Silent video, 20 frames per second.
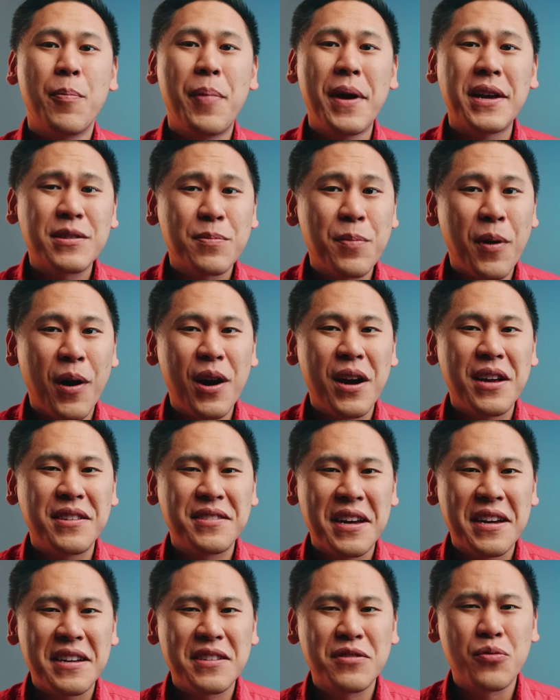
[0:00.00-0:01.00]
The best part
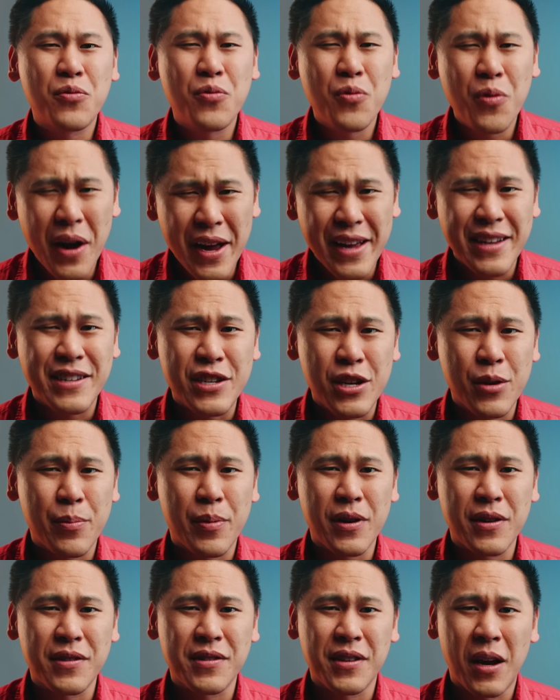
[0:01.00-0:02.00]
is that it's way
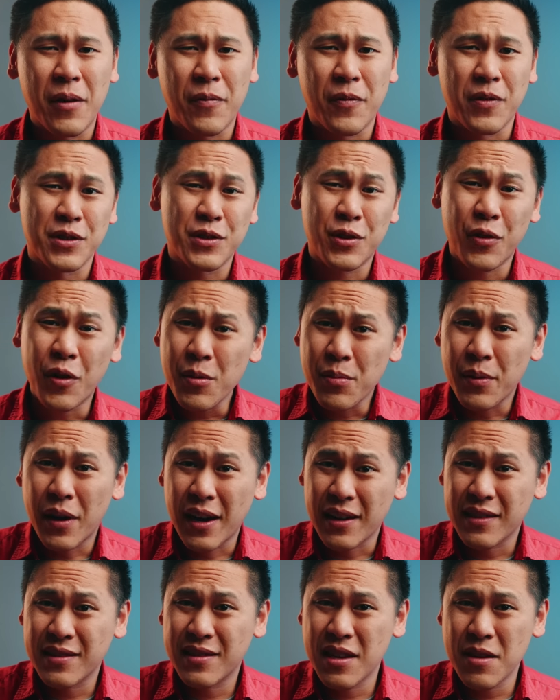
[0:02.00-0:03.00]
cheaper to sign up for
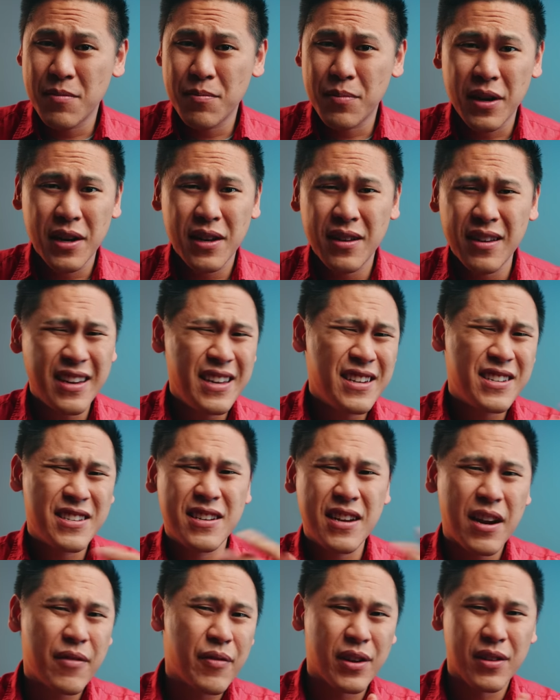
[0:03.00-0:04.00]
Storyblocks than buying each
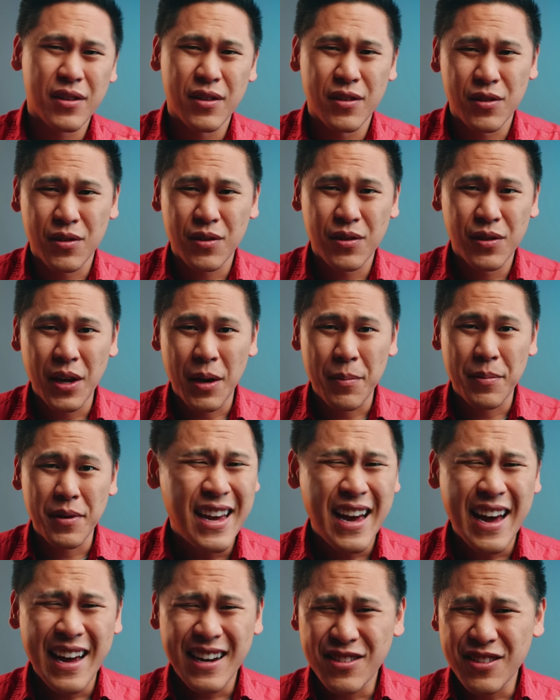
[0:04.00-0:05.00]
and every little clip.
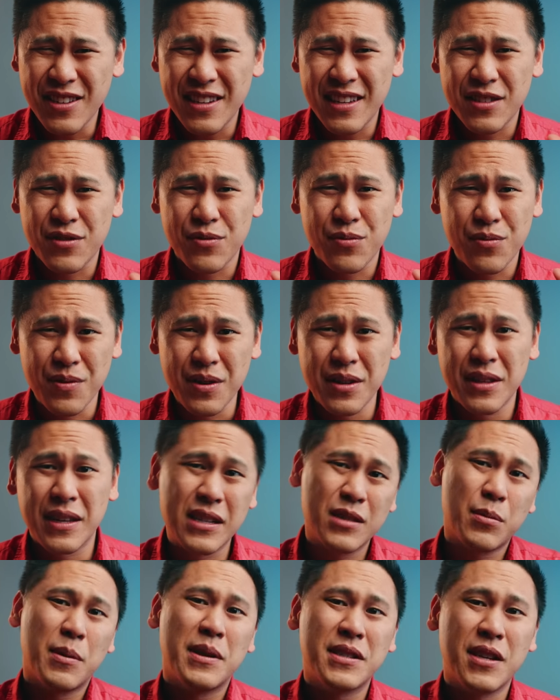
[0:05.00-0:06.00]
That actually gets really
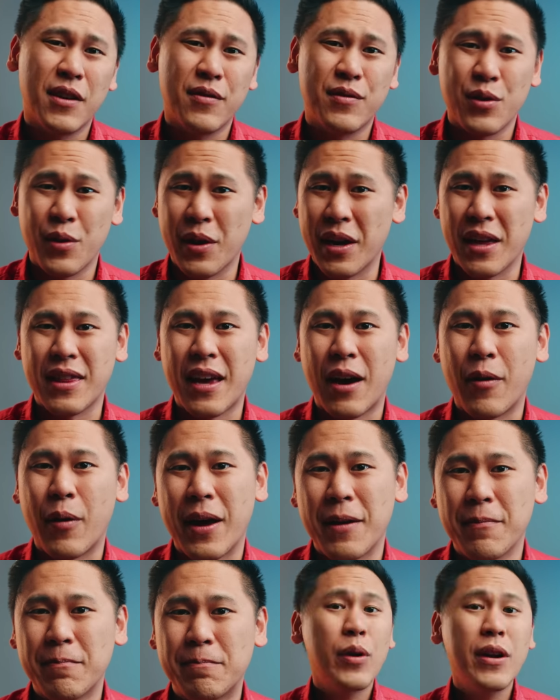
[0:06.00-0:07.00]
expensive doing it that
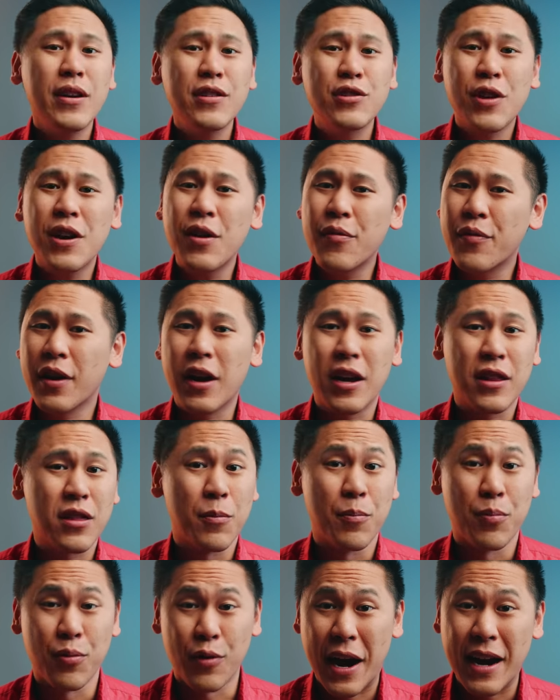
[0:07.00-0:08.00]
way. When I was trying to figure out
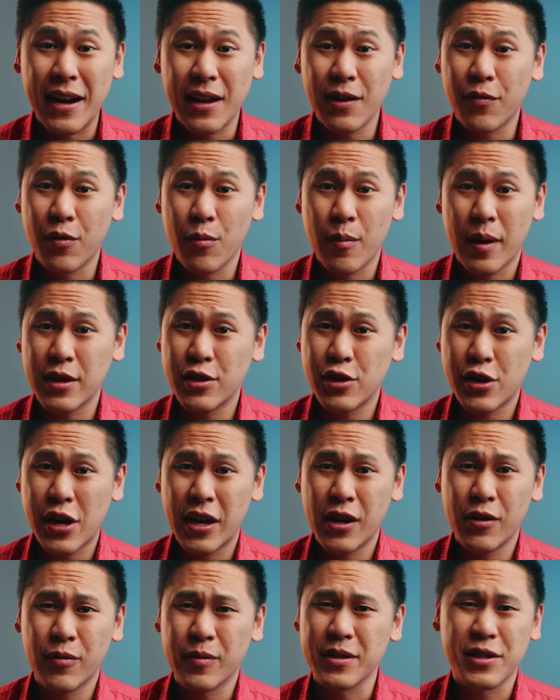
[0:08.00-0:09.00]
the branding for my
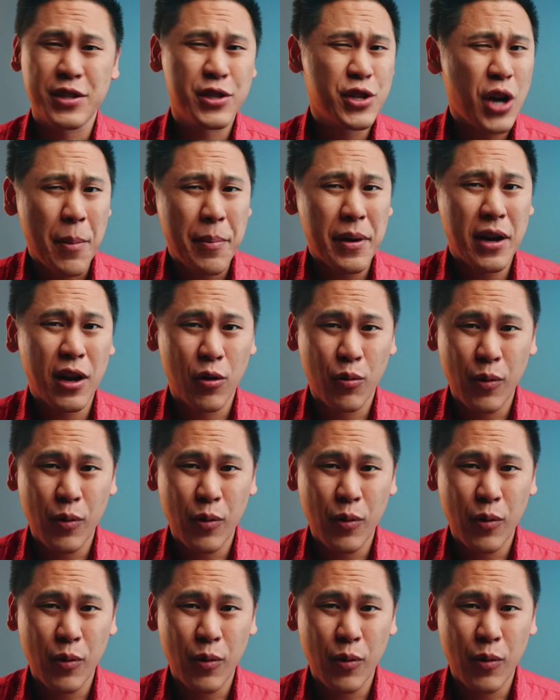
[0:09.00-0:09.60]
channel and was shopping